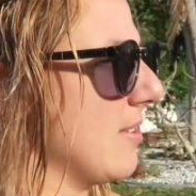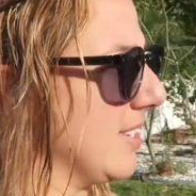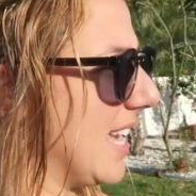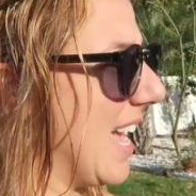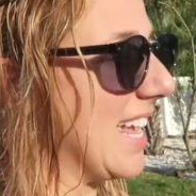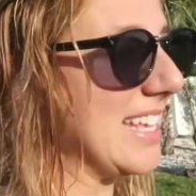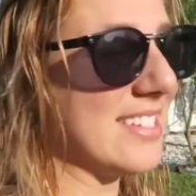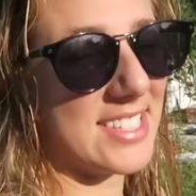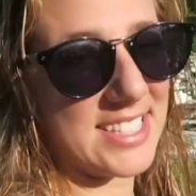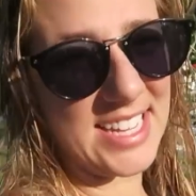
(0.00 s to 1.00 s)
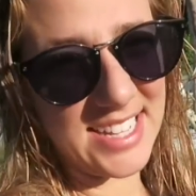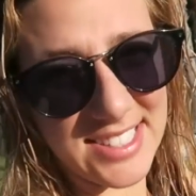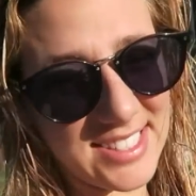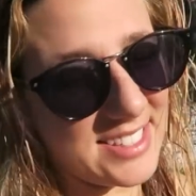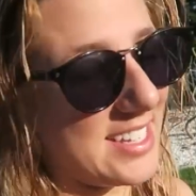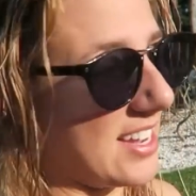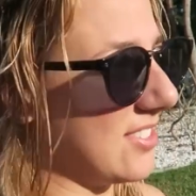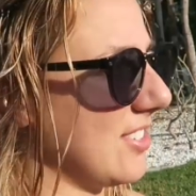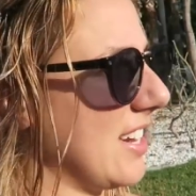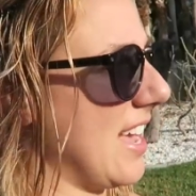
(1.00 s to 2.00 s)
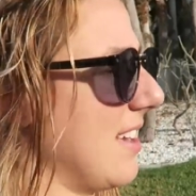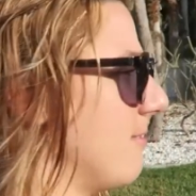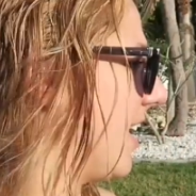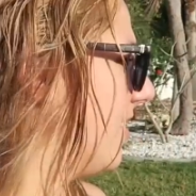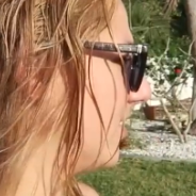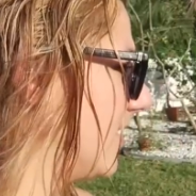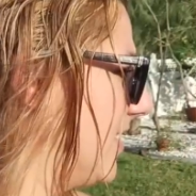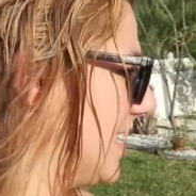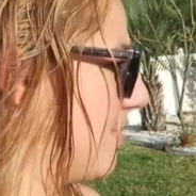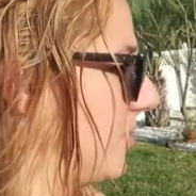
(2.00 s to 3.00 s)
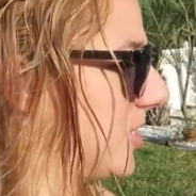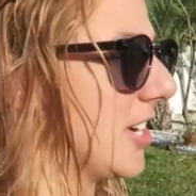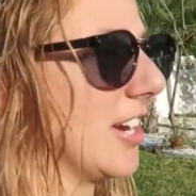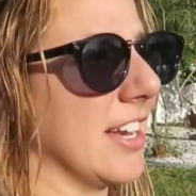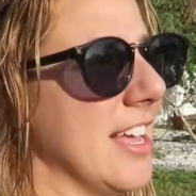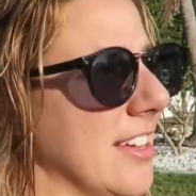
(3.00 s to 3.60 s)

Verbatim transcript: It was eighty-six yesterday when I looked at the temperature.